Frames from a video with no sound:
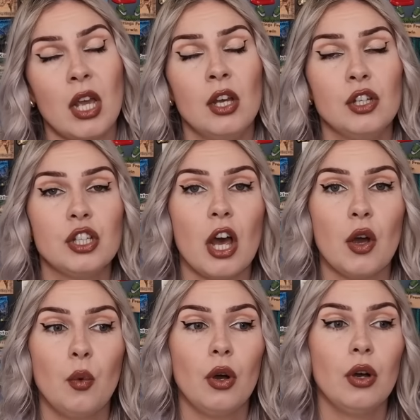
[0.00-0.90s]

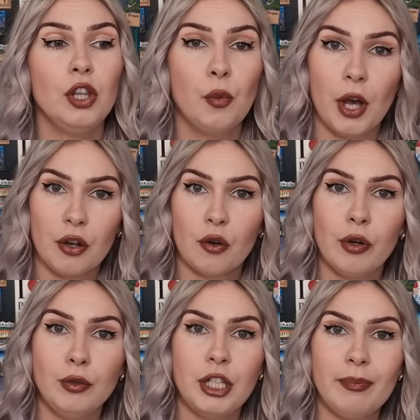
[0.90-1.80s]
So you work on a
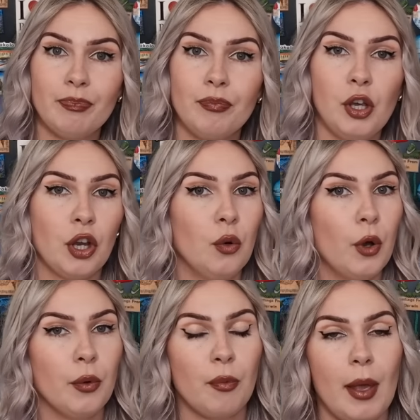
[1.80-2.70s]
cruise ship, you're going to
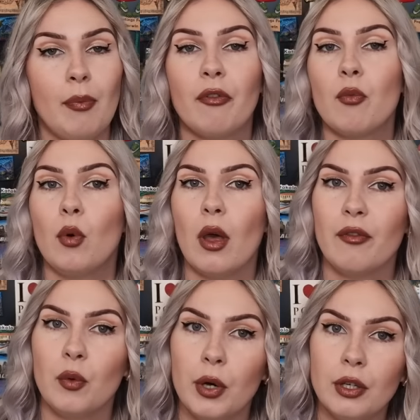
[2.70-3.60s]
work with people from all over
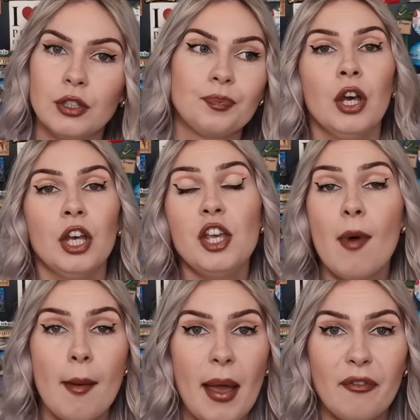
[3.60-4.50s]
the world. You
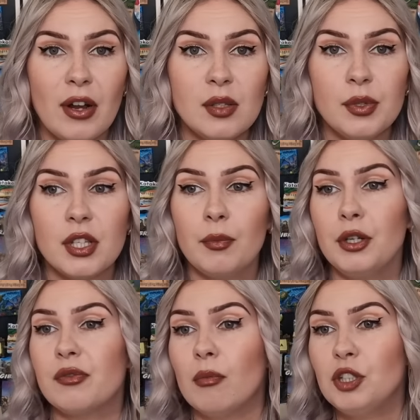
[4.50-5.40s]
might make friends with someone
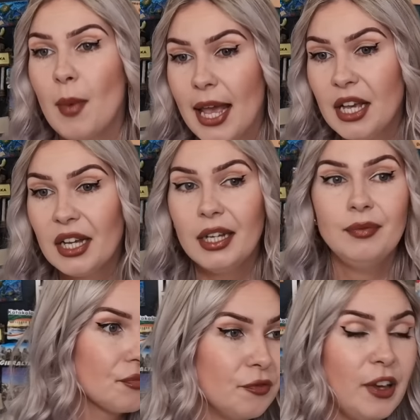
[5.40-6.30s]
who's from Jamaica,
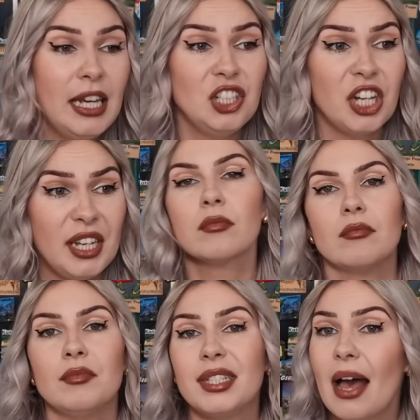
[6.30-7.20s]
Fiji,
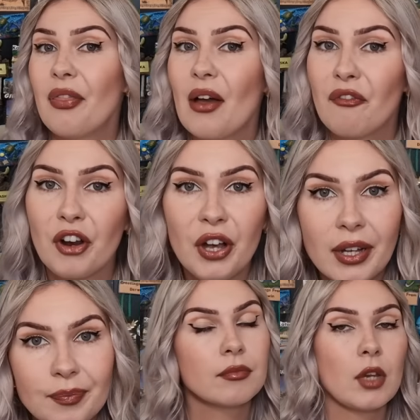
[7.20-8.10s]
South Africa,
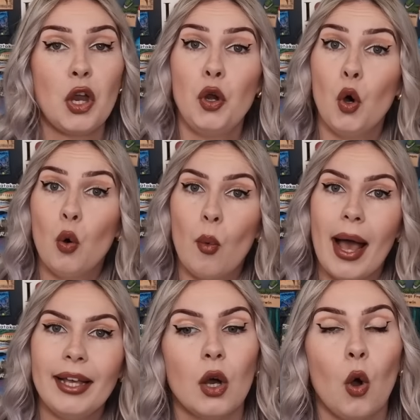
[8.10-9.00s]

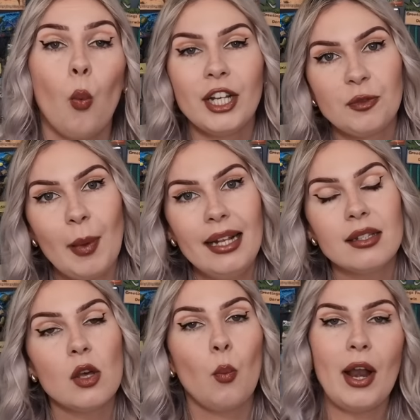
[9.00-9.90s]
Norway, which means
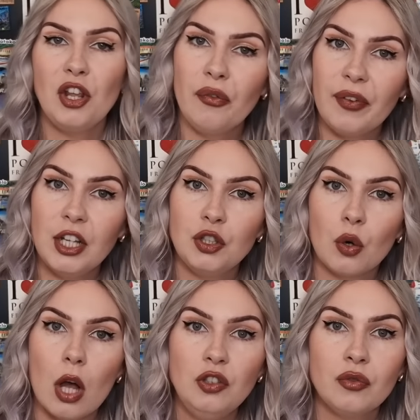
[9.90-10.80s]
that when you finish your
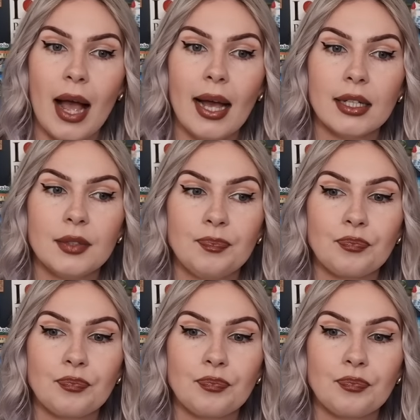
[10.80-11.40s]
contract,